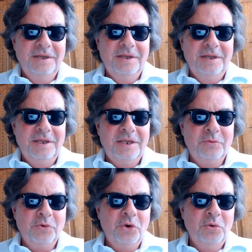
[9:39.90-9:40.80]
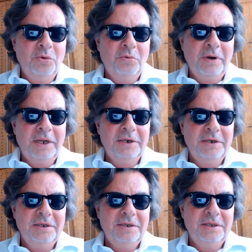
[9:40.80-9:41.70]
In row
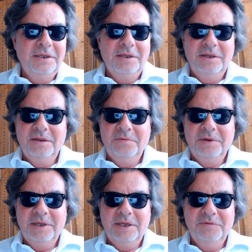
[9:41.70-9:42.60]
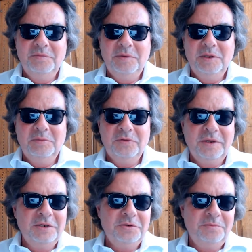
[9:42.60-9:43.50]
1 we have the
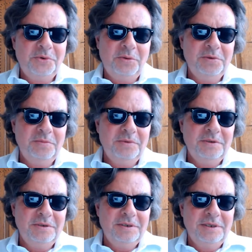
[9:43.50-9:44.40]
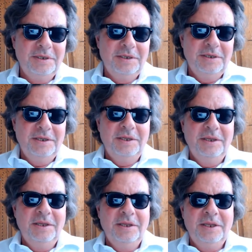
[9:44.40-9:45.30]
minimization problem.
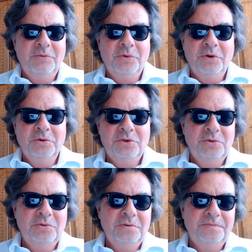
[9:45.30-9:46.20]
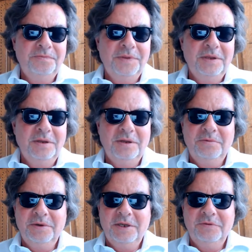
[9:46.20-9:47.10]
In row 2
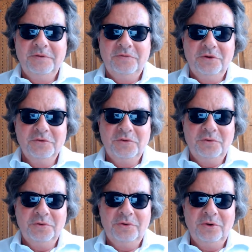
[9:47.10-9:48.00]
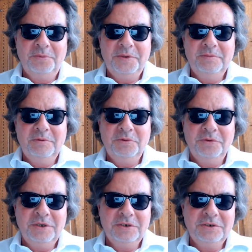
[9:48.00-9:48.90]
we have the first order optimum
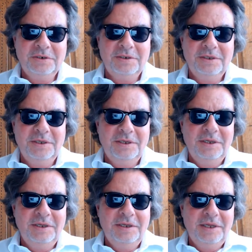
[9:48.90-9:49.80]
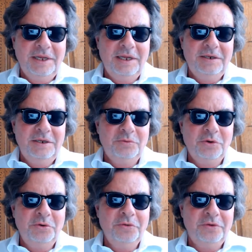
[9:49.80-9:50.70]
condition, and in
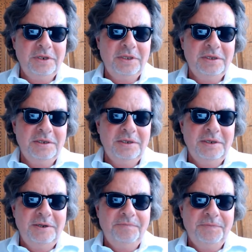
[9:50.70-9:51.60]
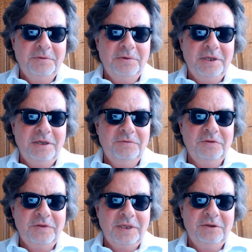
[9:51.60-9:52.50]
row 3 we have the
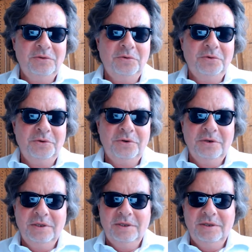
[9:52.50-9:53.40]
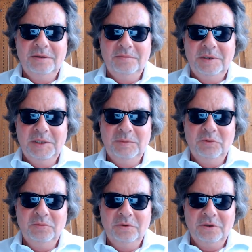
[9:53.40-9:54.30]
second order
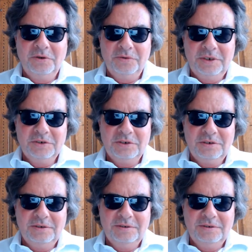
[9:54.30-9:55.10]
minimum condition.